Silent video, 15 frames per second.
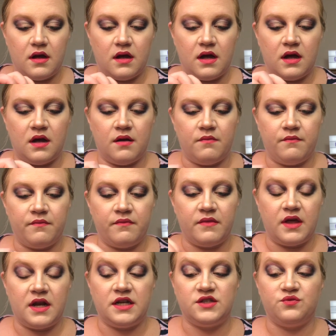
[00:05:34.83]

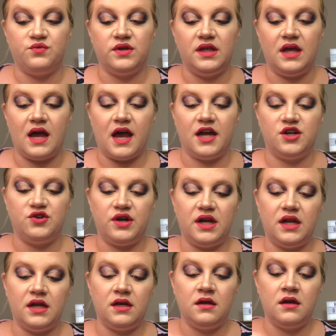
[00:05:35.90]
And it's really
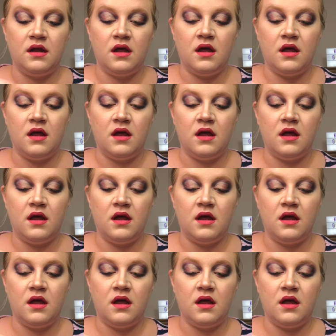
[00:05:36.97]
hydrating.